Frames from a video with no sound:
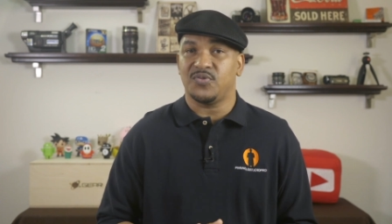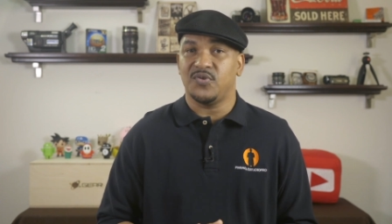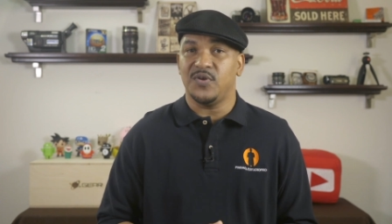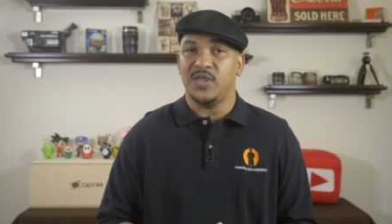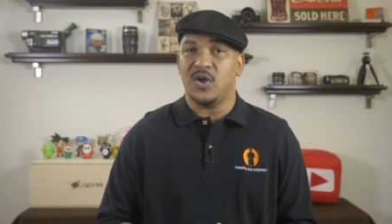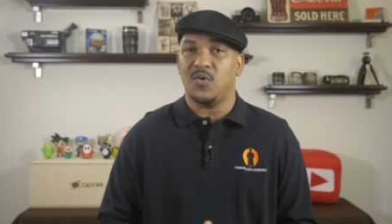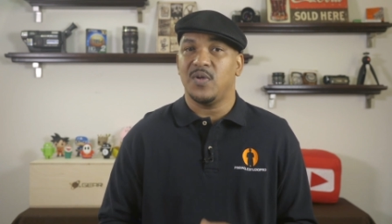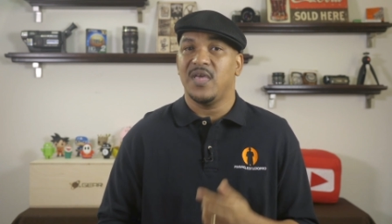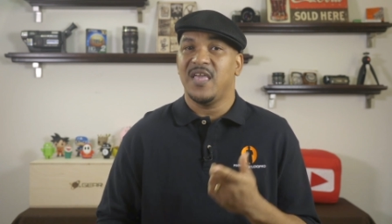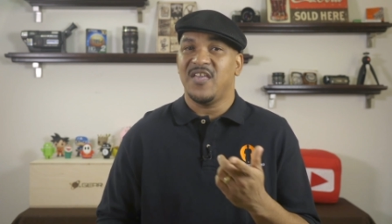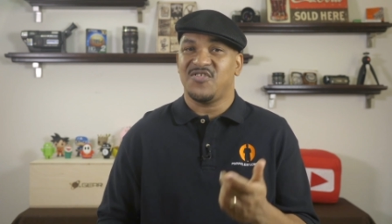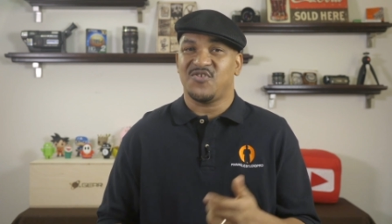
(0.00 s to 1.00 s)
Studio
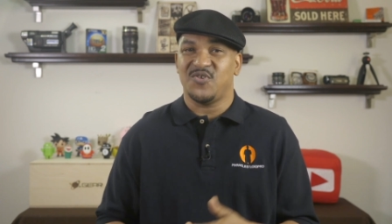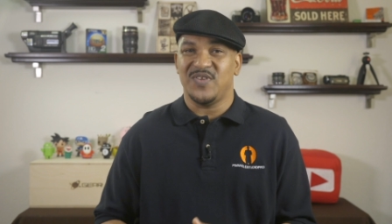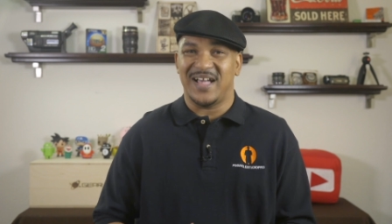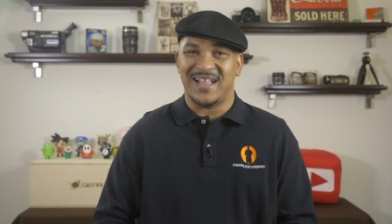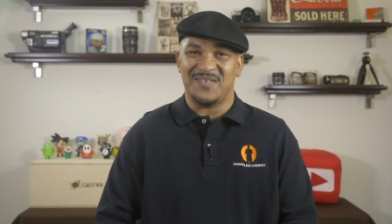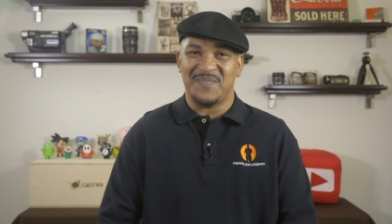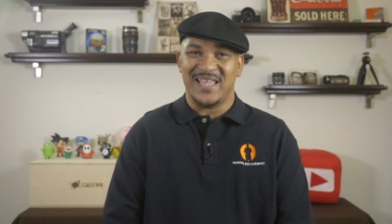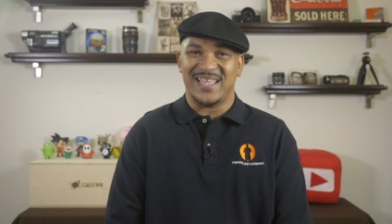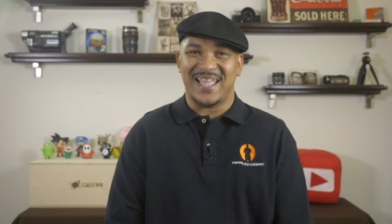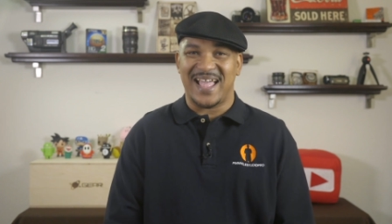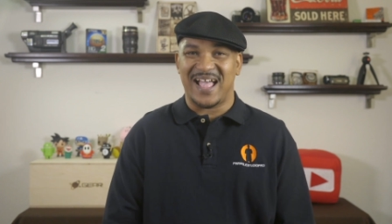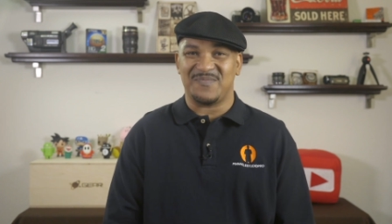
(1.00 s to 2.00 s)
and show you how to make
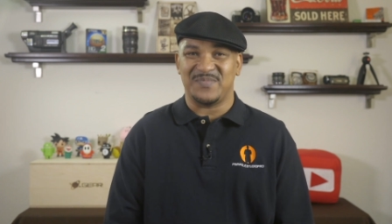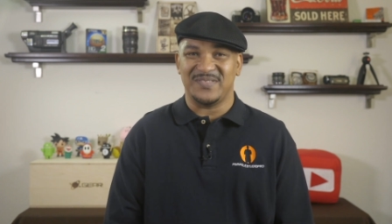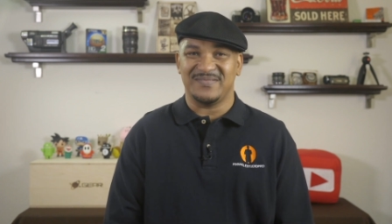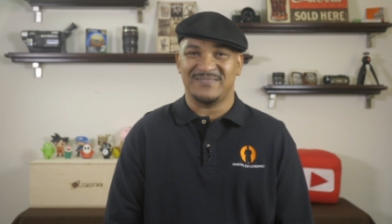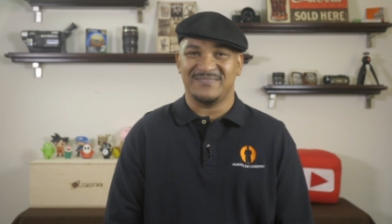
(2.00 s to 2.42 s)
it happen.